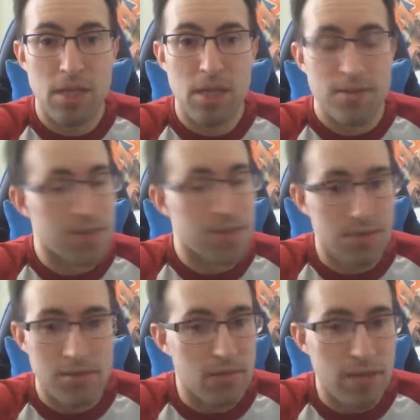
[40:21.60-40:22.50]
This
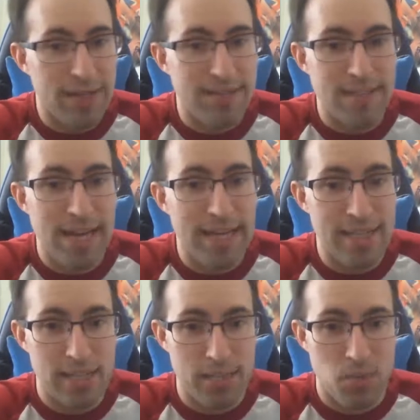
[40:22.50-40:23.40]
isn't
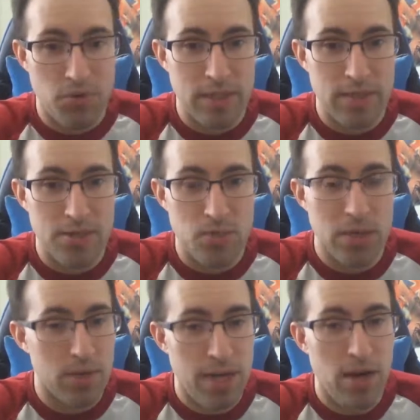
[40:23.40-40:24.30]
1990 anymore, Vince. We
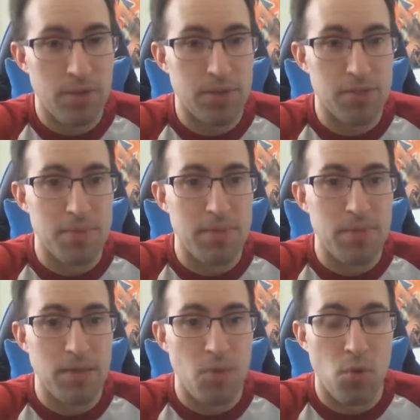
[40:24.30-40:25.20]
don't care about these
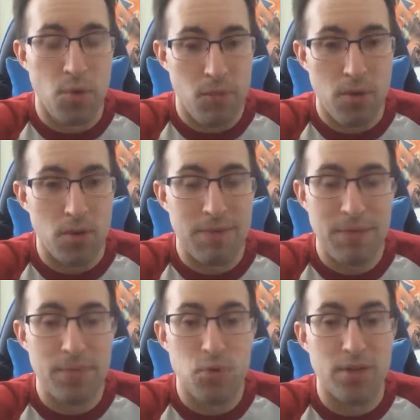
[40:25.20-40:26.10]
people anymore. We want
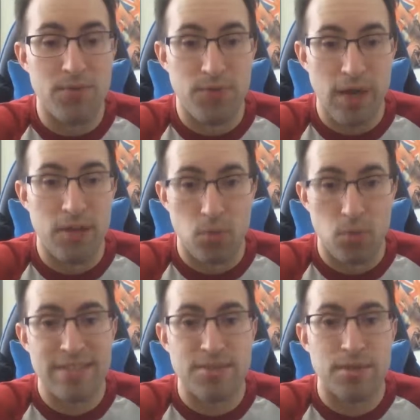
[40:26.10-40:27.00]
people who can fucking
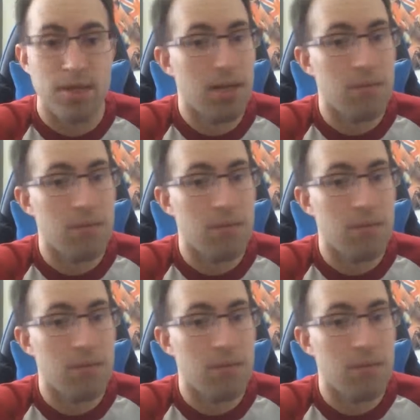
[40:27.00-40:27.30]
wrestle.